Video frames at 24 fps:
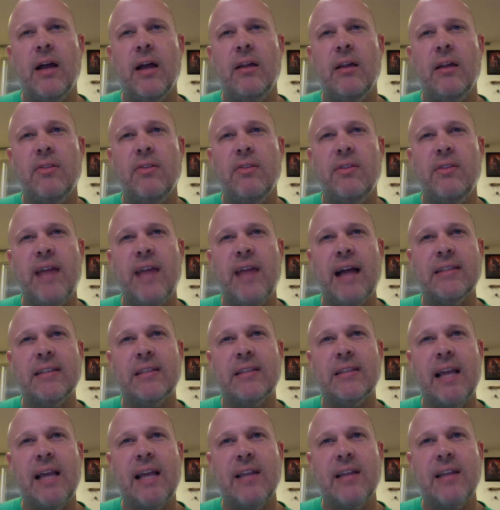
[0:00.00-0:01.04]
that's
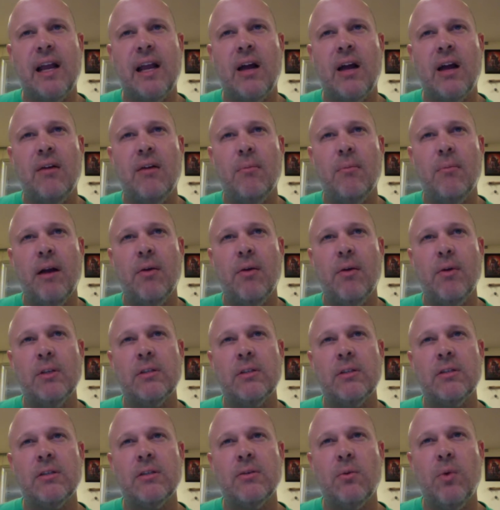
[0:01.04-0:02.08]
kind of
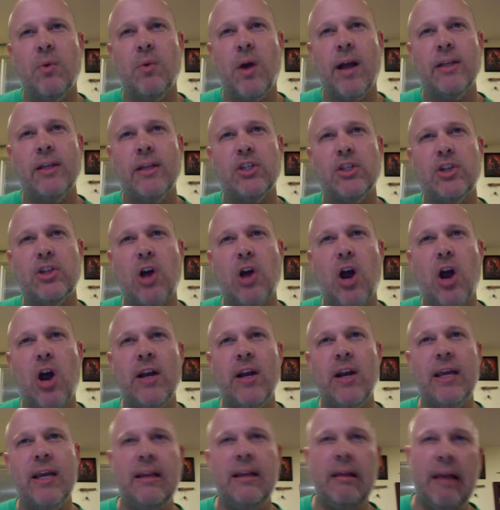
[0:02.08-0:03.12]
was where I
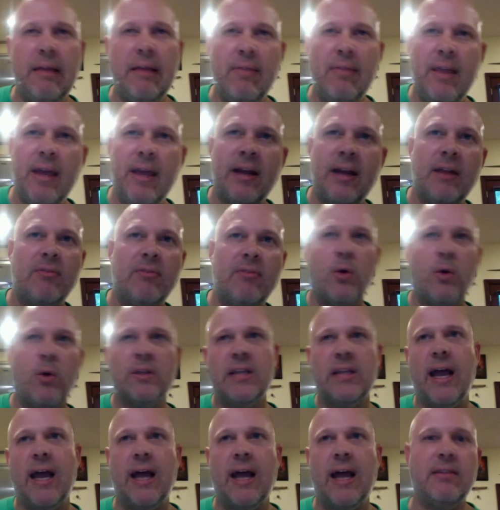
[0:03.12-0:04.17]
started. And then of course
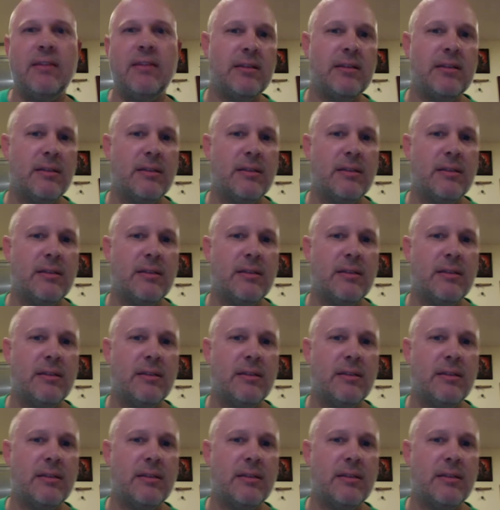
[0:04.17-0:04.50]
I had this